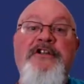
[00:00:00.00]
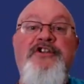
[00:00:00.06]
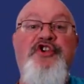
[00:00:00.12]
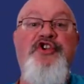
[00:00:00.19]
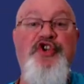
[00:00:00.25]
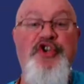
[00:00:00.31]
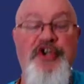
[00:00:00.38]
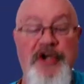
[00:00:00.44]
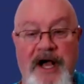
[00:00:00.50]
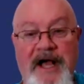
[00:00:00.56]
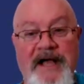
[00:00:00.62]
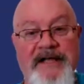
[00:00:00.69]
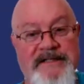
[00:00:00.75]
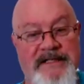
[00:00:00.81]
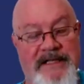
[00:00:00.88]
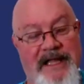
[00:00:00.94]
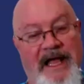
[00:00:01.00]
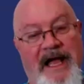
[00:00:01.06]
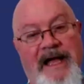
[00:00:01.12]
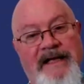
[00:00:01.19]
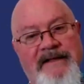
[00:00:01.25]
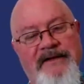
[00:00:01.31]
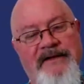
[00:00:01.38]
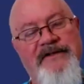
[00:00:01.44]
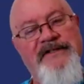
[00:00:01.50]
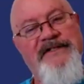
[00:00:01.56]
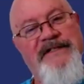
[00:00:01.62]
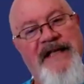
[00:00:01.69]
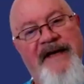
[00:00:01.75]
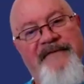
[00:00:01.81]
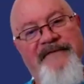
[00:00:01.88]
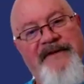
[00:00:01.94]
just like there's
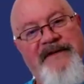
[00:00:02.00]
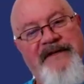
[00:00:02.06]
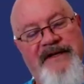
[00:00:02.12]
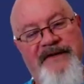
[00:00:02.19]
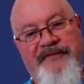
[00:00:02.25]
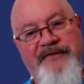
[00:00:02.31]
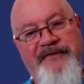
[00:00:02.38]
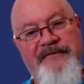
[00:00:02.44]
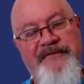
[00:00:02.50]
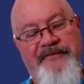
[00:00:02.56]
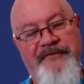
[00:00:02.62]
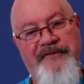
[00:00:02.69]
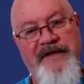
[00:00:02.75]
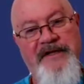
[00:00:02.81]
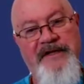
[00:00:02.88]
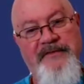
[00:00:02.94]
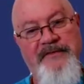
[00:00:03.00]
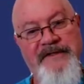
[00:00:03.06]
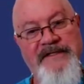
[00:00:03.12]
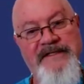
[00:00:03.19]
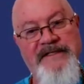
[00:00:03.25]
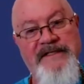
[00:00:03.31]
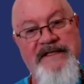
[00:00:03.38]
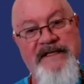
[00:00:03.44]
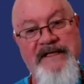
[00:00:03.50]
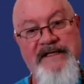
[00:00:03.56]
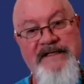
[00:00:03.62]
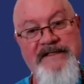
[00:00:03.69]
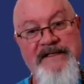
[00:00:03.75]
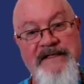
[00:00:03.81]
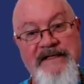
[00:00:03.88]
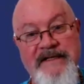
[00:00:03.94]
7 different
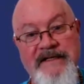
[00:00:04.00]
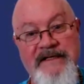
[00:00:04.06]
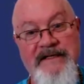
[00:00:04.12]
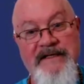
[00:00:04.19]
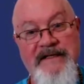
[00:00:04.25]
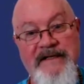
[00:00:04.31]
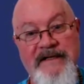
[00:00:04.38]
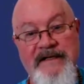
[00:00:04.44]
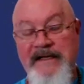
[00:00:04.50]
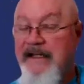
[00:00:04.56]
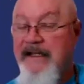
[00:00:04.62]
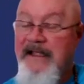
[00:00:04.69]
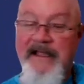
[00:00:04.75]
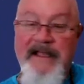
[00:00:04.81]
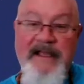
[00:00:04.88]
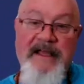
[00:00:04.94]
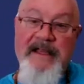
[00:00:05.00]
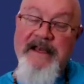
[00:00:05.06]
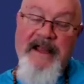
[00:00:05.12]
frequencies in